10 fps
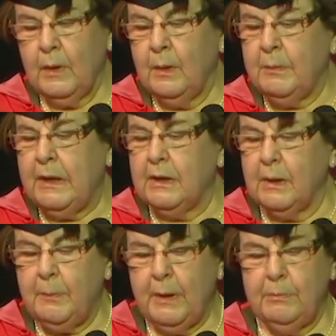Being
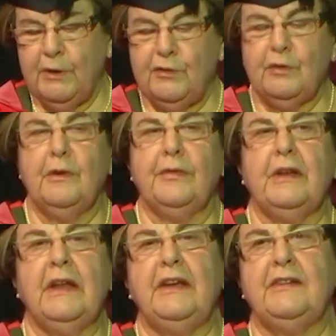a published author
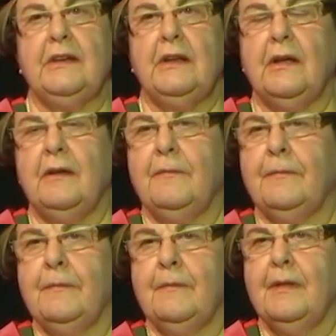late in
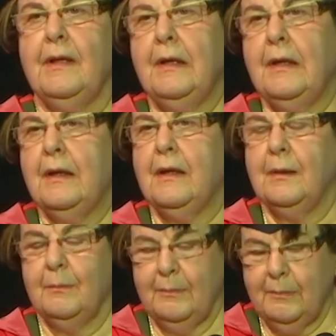life
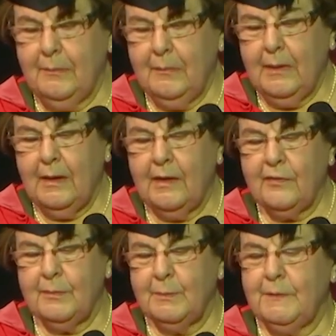has
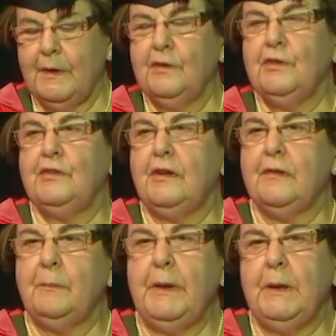some
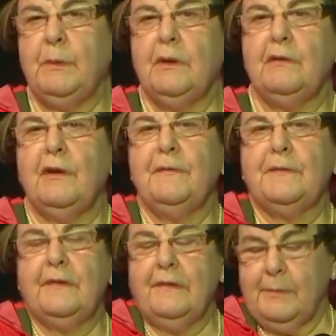advantages. People are
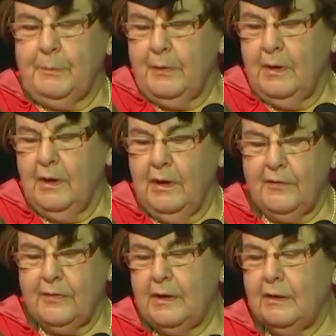often
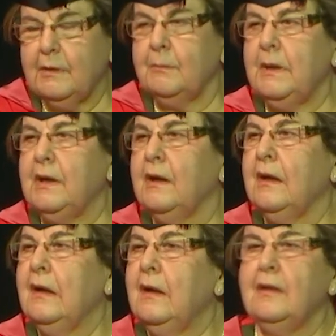surprised. They look at me
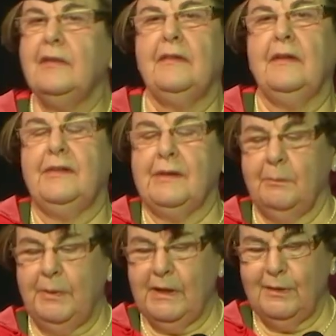and they see a
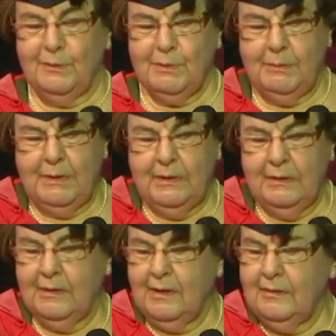dumpy old woman
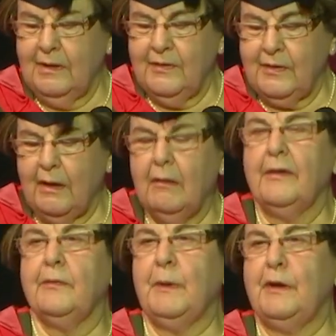and they say, "Oh, I
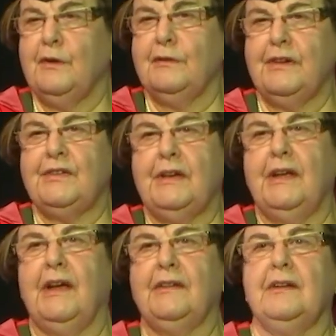expect you're
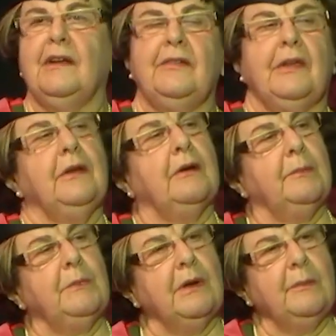retired." And I say, "No,
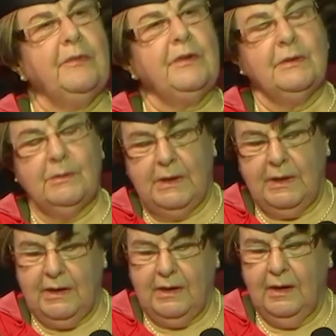I'm not, I'm still
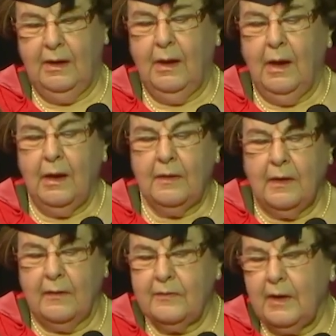working." And
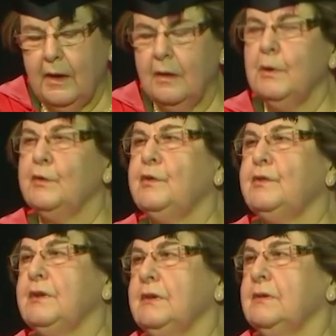they say, "Oh, what do you
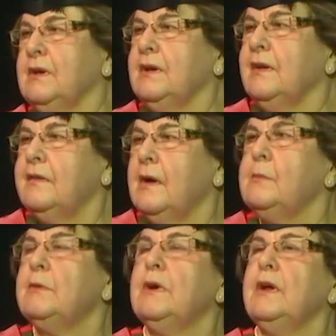do?" And I say,
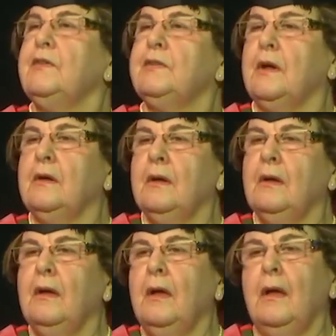"I'm a writer."
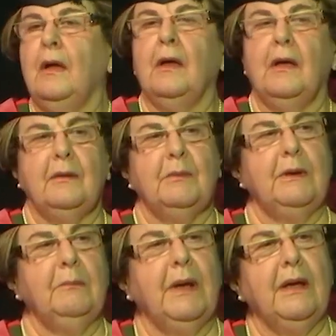And
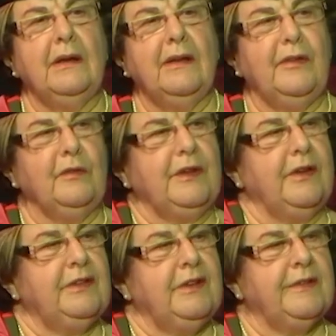one man had the
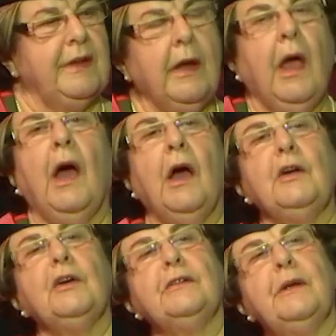audacity to say, "Oh,
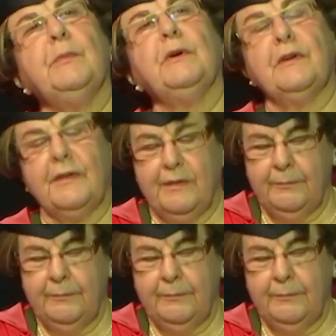cookery books."